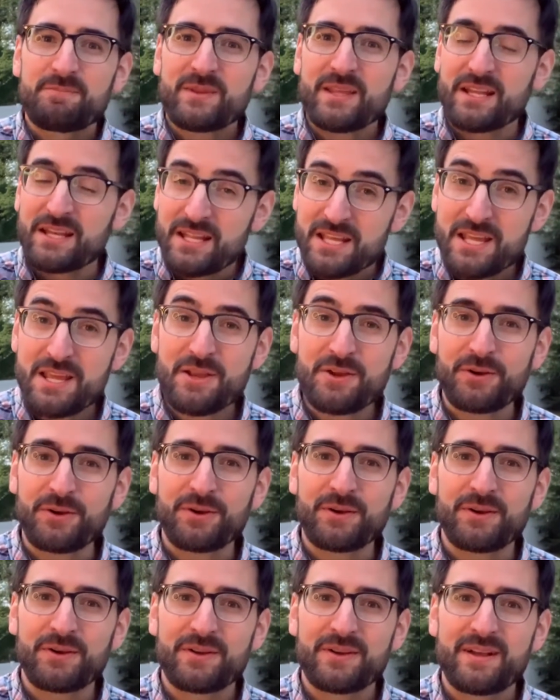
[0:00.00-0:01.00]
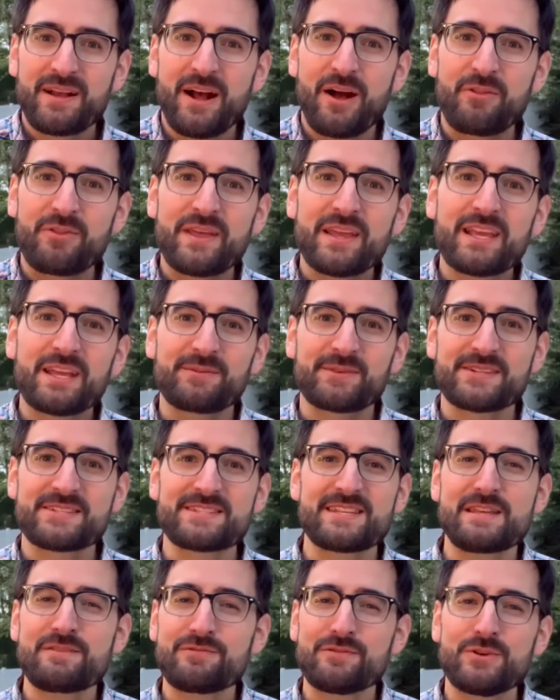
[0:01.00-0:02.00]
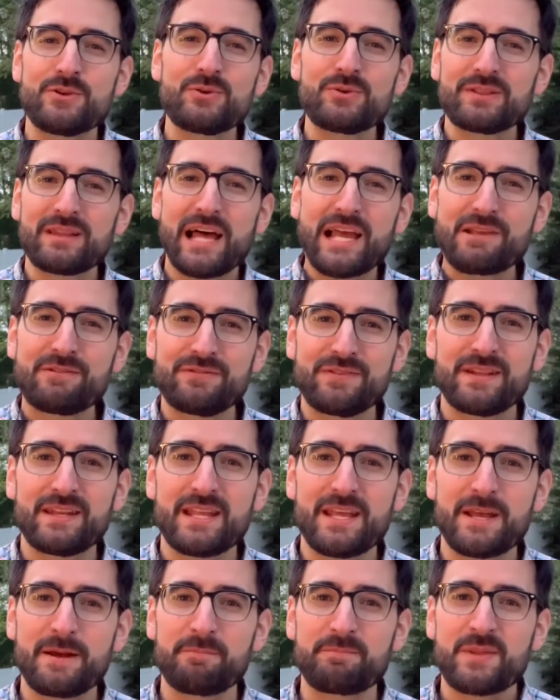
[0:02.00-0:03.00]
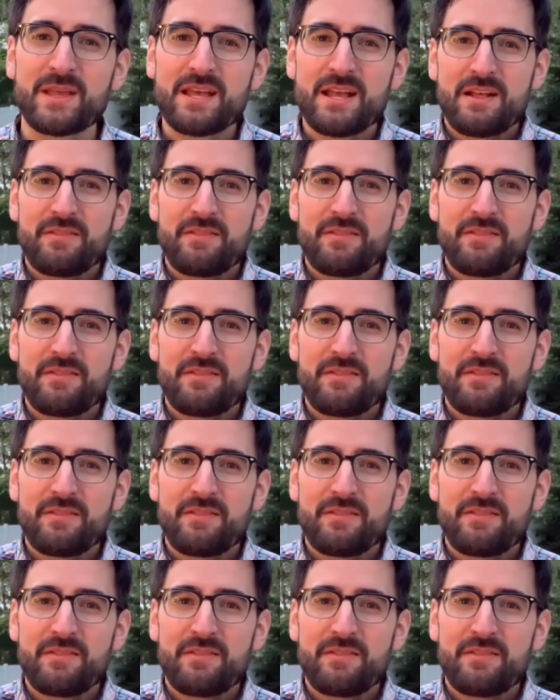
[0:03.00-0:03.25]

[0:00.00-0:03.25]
can hear how they can receive new life in him,